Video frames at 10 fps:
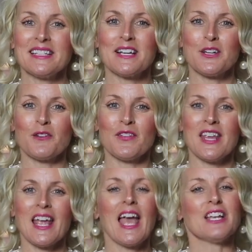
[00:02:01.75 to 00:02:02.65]
stand to your
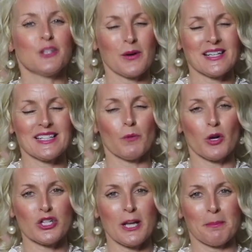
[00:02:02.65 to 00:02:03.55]
feet and join us in
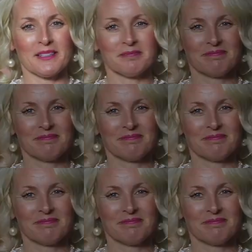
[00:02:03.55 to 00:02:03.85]
worship.